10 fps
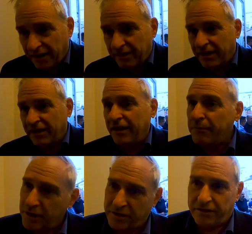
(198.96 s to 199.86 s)
and they are
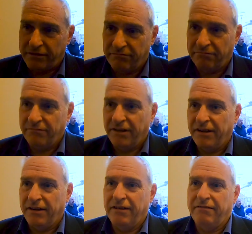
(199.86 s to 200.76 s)
limited.
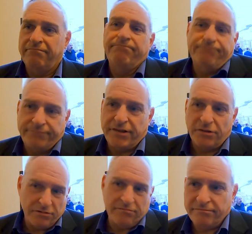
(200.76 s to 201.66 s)

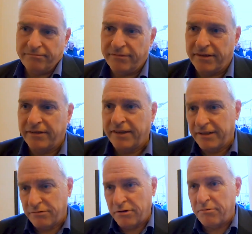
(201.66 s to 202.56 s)
So
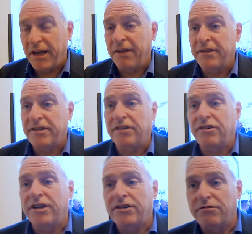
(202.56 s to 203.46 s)
that's why we have the
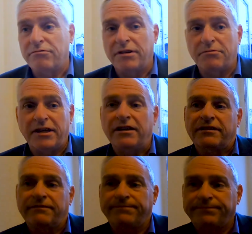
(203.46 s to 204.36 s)
situation where we are.